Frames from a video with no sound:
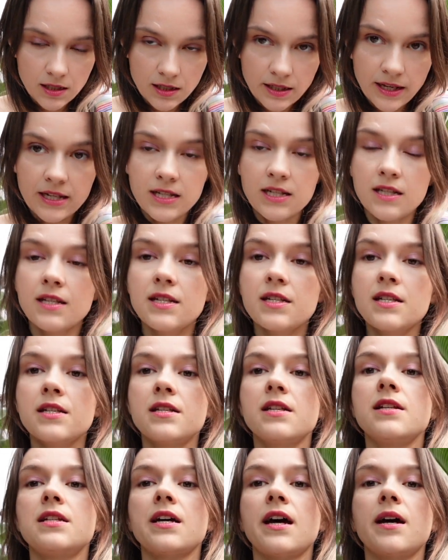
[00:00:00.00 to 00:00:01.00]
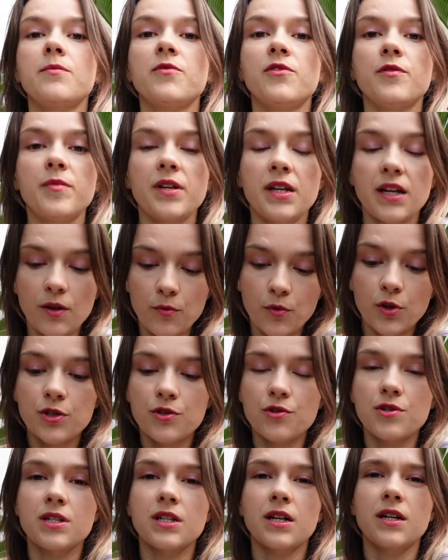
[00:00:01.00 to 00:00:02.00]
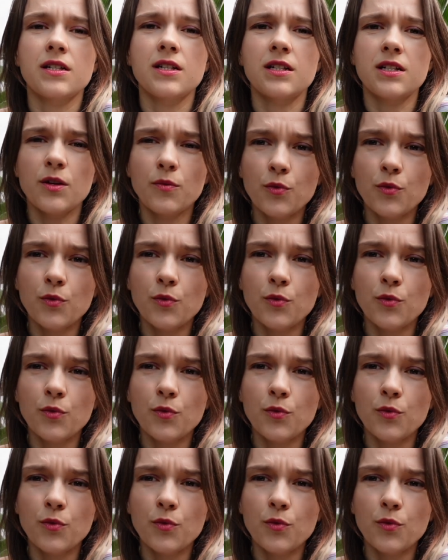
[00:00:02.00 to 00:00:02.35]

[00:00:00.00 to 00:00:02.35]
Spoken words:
yes, this is the time for me. I want to start it.